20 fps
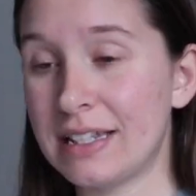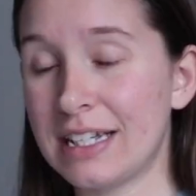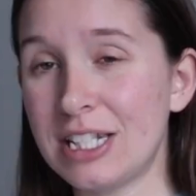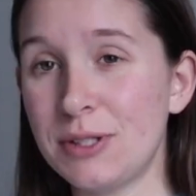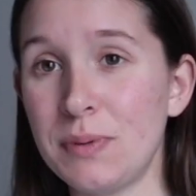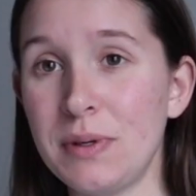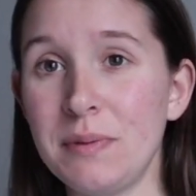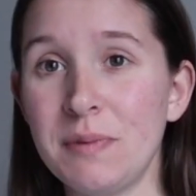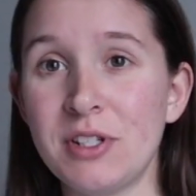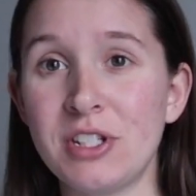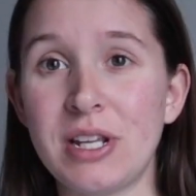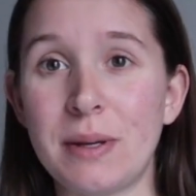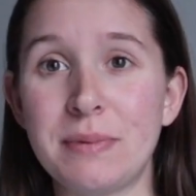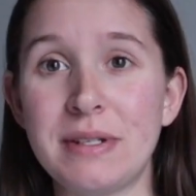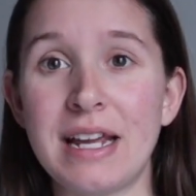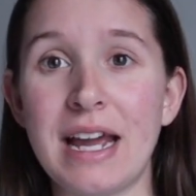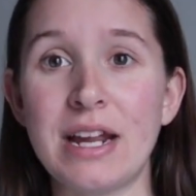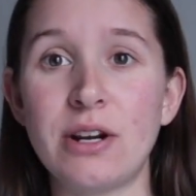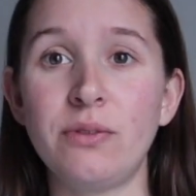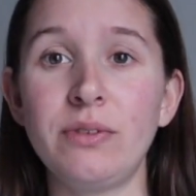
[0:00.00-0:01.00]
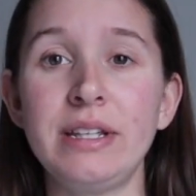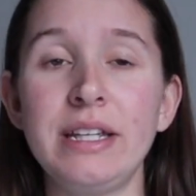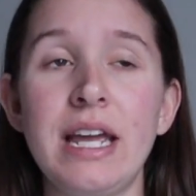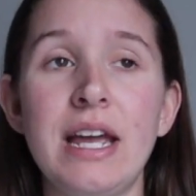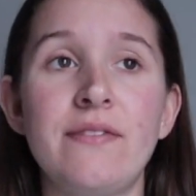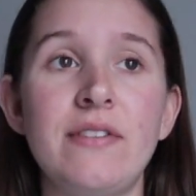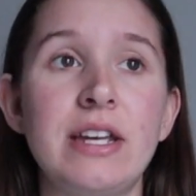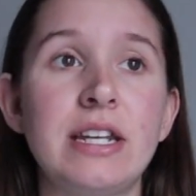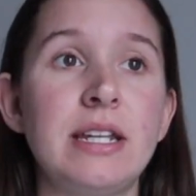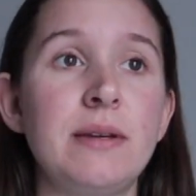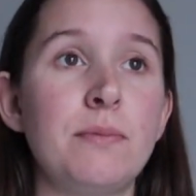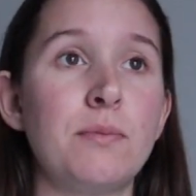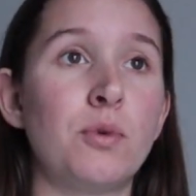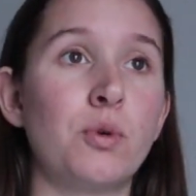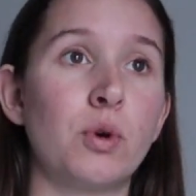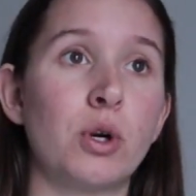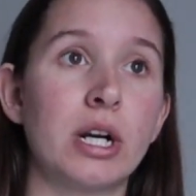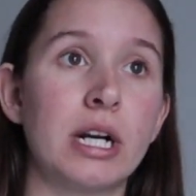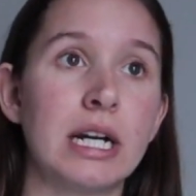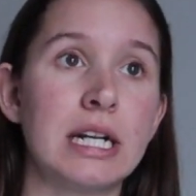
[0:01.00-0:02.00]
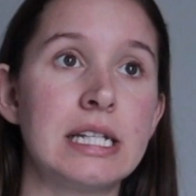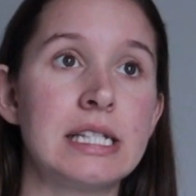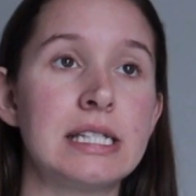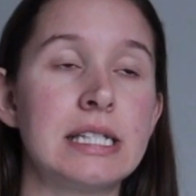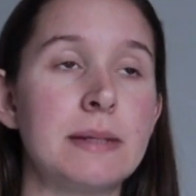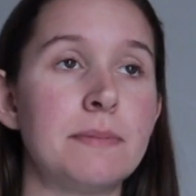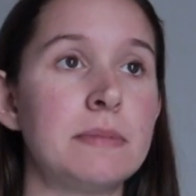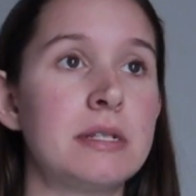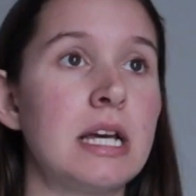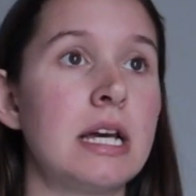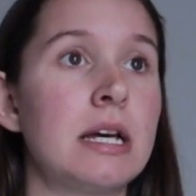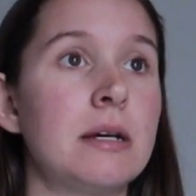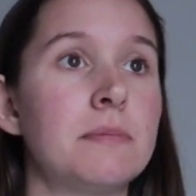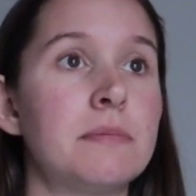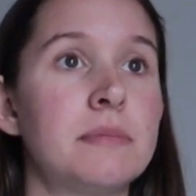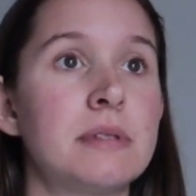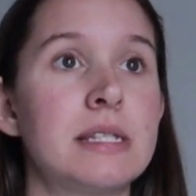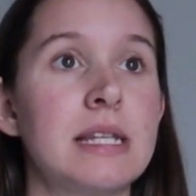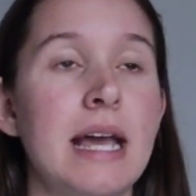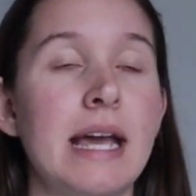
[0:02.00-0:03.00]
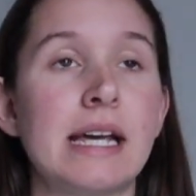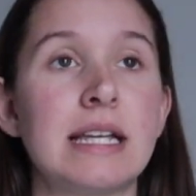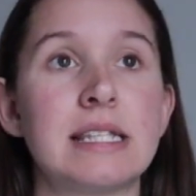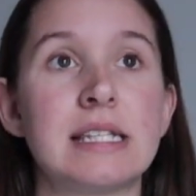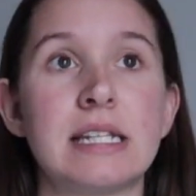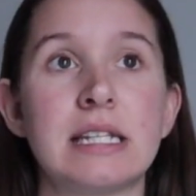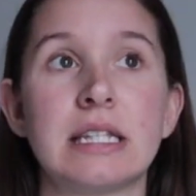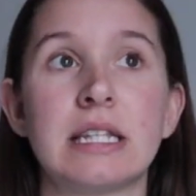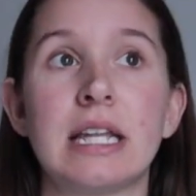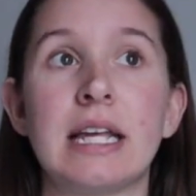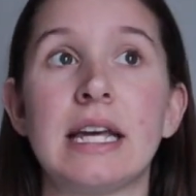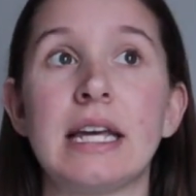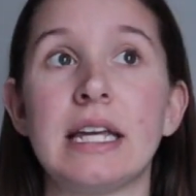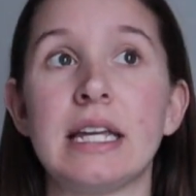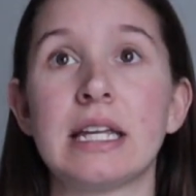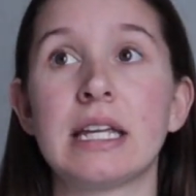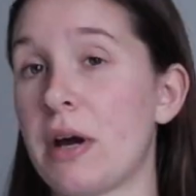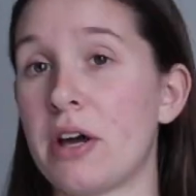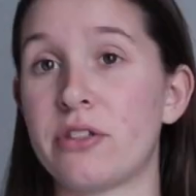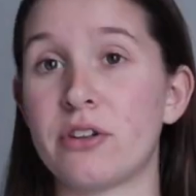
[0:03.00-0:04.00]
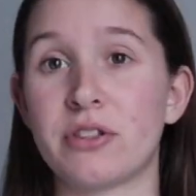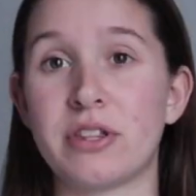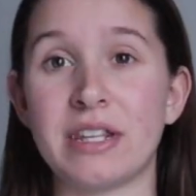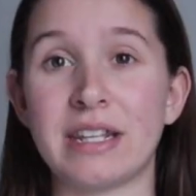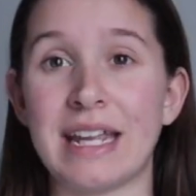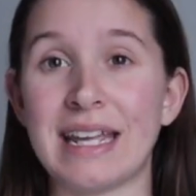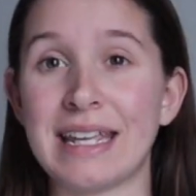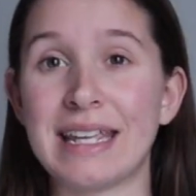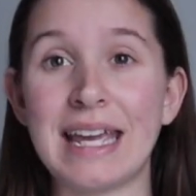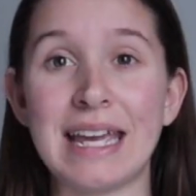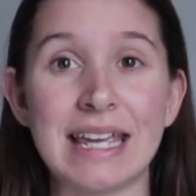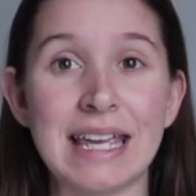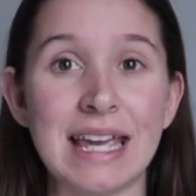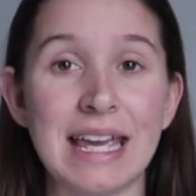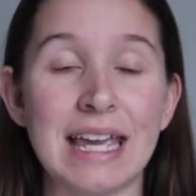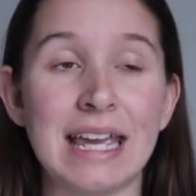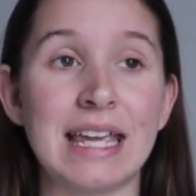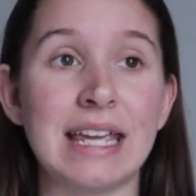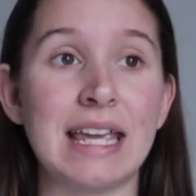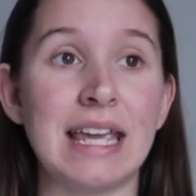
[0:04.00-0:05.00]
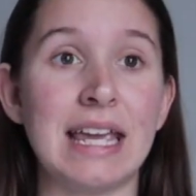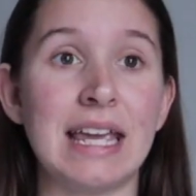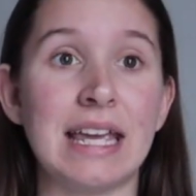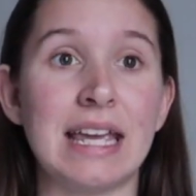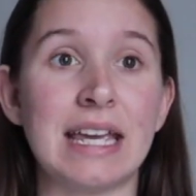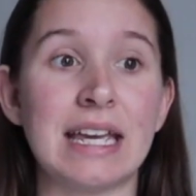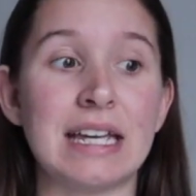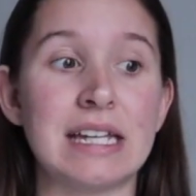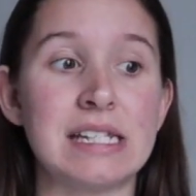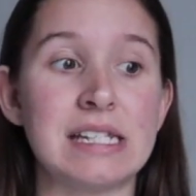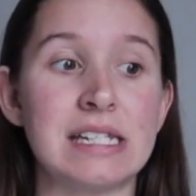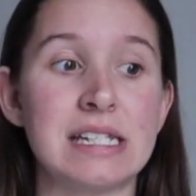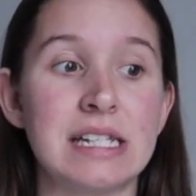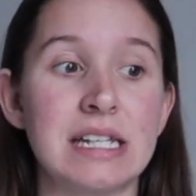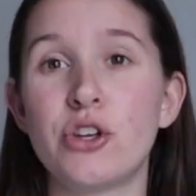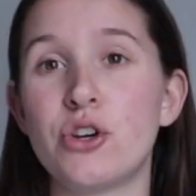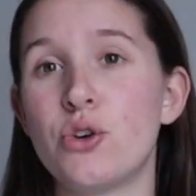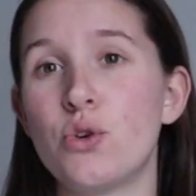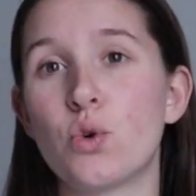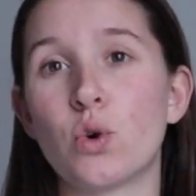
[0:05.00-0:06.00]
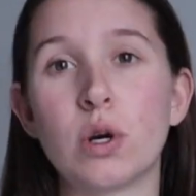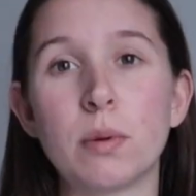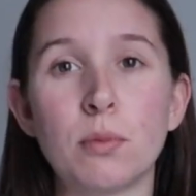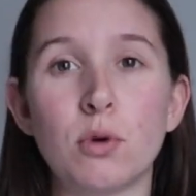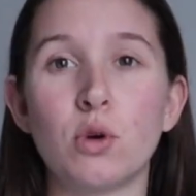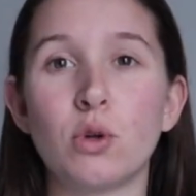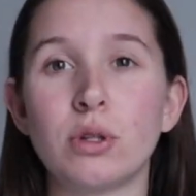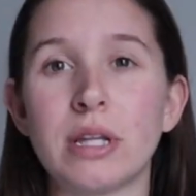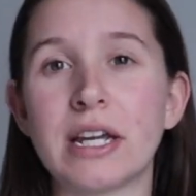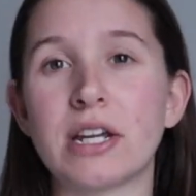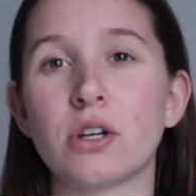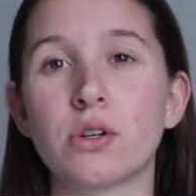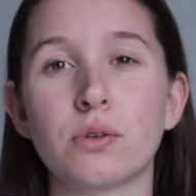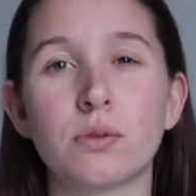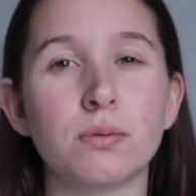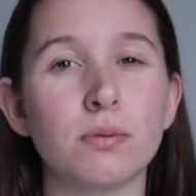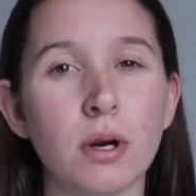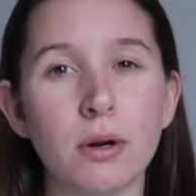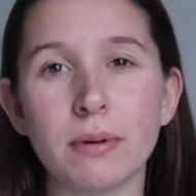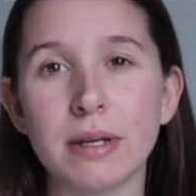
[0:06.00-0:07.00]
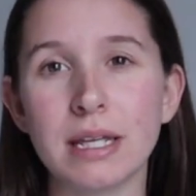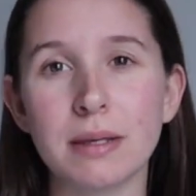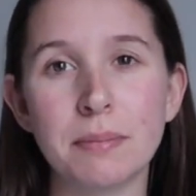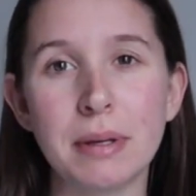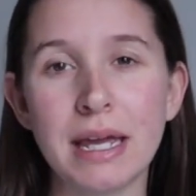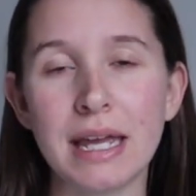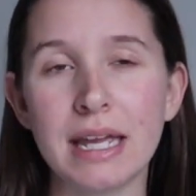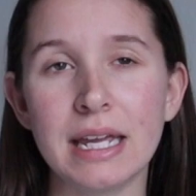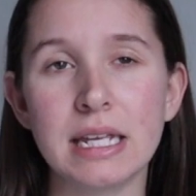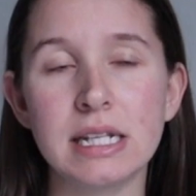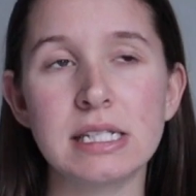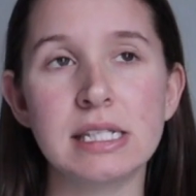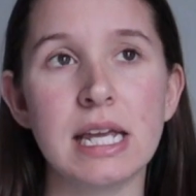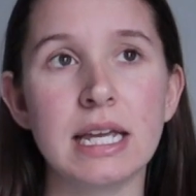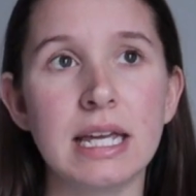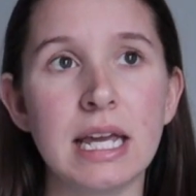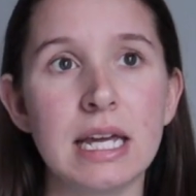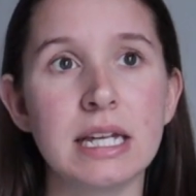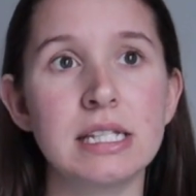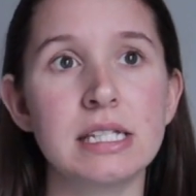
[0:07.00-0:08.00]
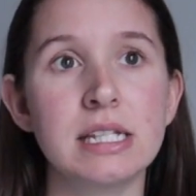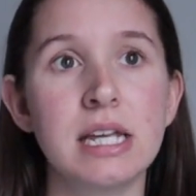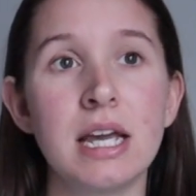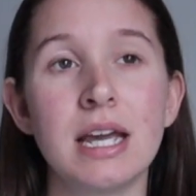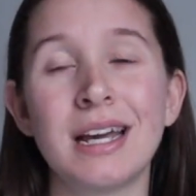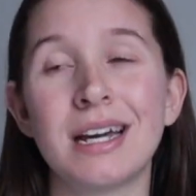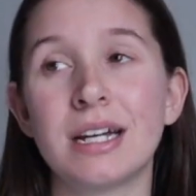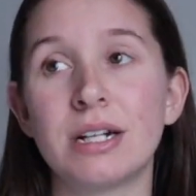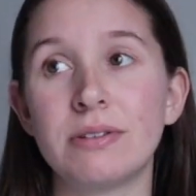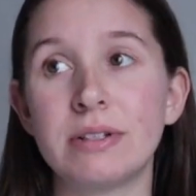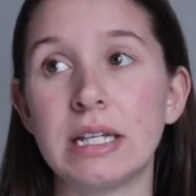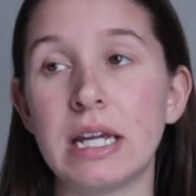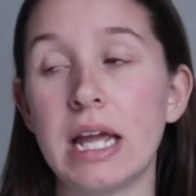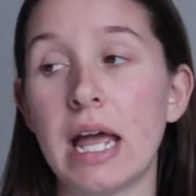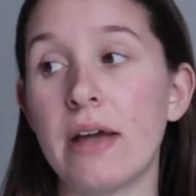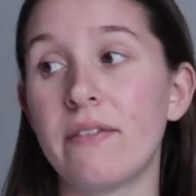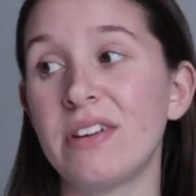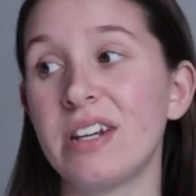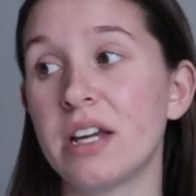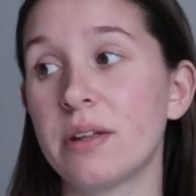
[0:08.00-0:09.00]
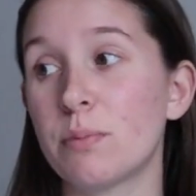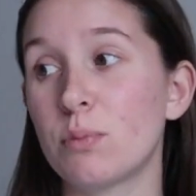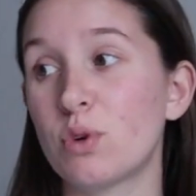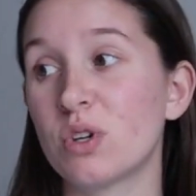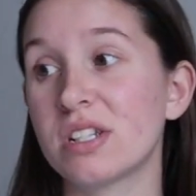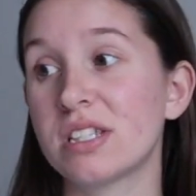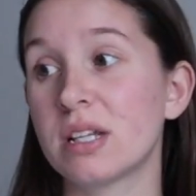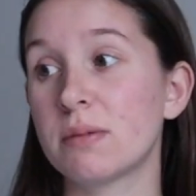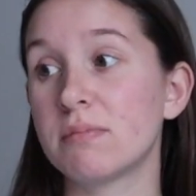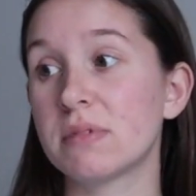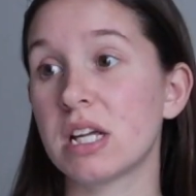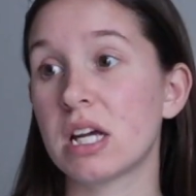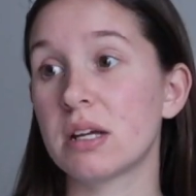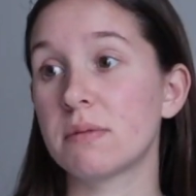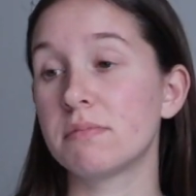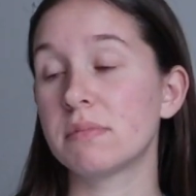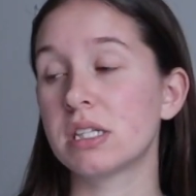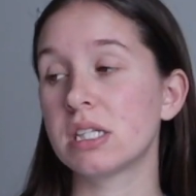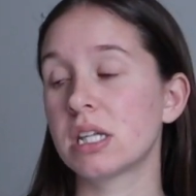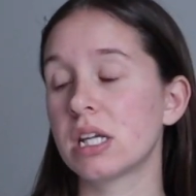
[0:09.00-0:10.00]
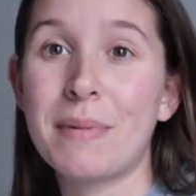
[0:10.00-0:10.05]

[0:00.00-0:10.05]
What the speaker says: That's pretty much the update. I don't really have any more symptoms as in like other than like kicking and the normal like growing pains, I guess. I don't really have any other more symptoms.